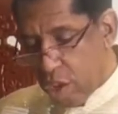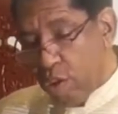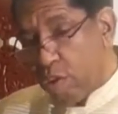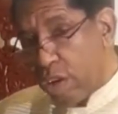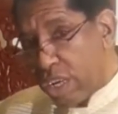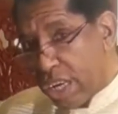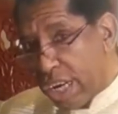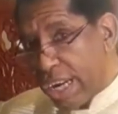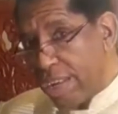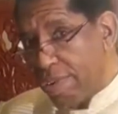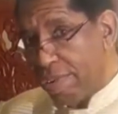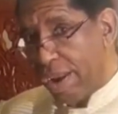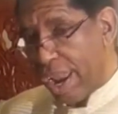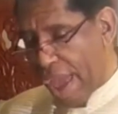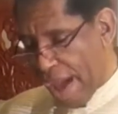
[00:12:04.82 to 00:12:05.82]
You
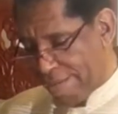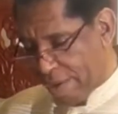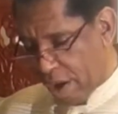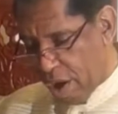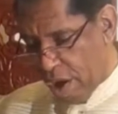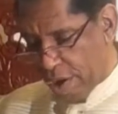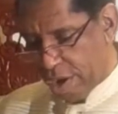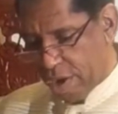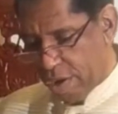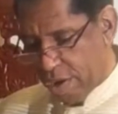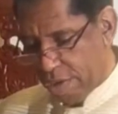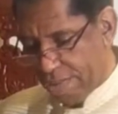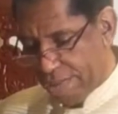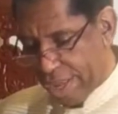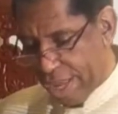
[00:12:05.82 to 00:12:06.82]
couldn't really have a heart and
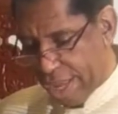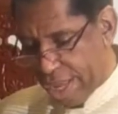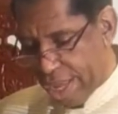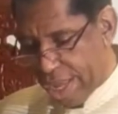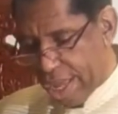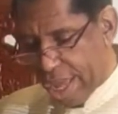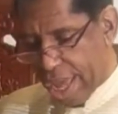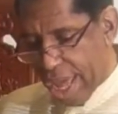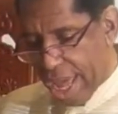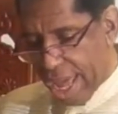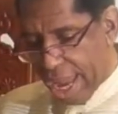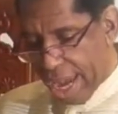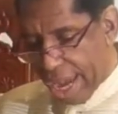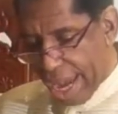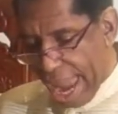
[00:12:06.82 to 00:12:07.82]
hurt me
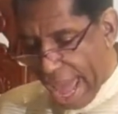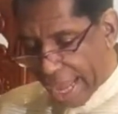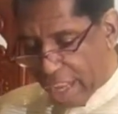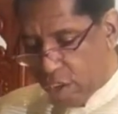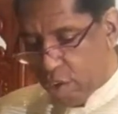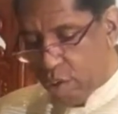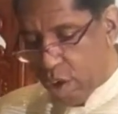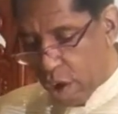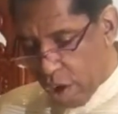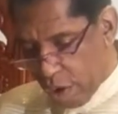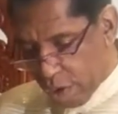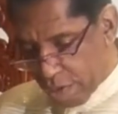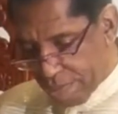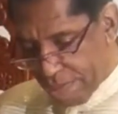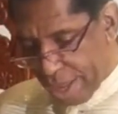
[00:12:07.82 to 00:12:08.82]
like you
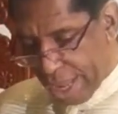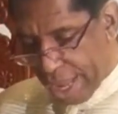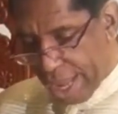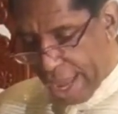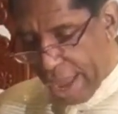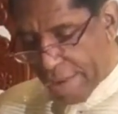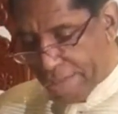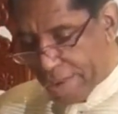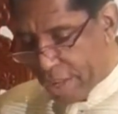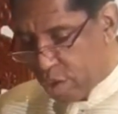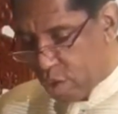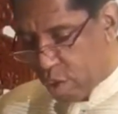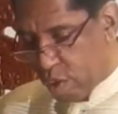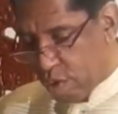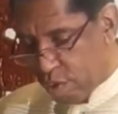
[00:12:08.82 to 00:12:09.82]
hurt me and be
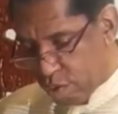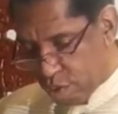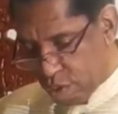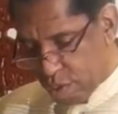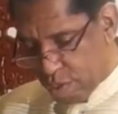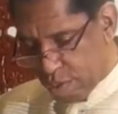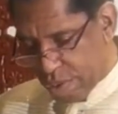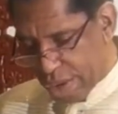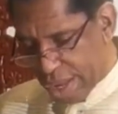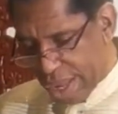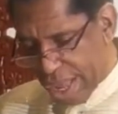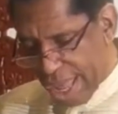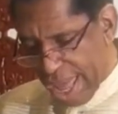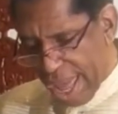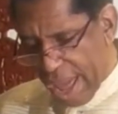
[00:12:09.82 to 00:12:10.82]
so untrue.
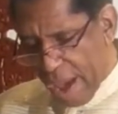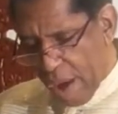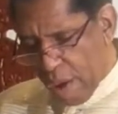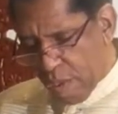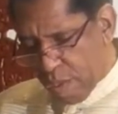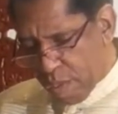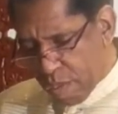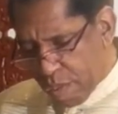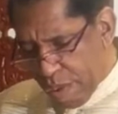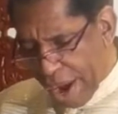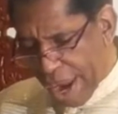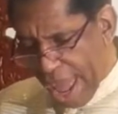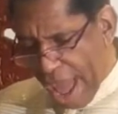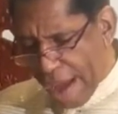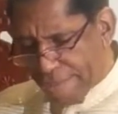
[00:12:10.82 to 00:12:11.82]

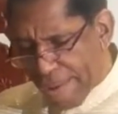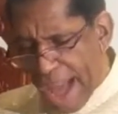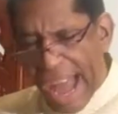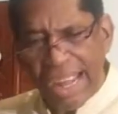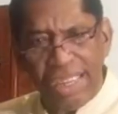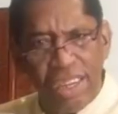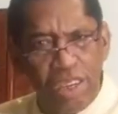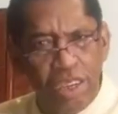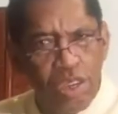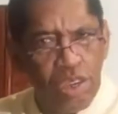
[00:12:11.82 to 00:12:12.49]
What am I to